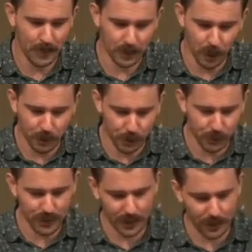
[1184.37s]
And so,
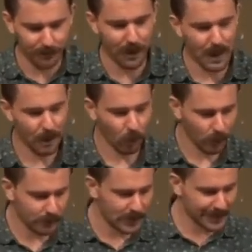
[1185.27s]
to solidify
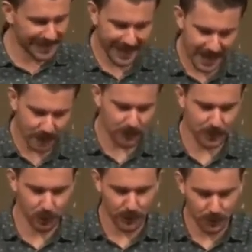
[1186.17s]
all of these claims
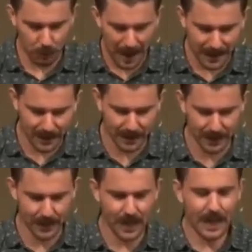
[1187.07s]
that John is
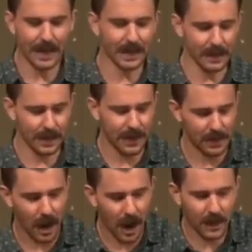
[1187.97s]
making, he, he, he
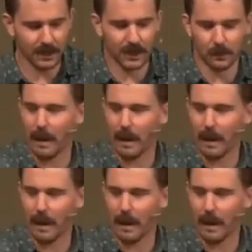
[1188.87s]
then harkens us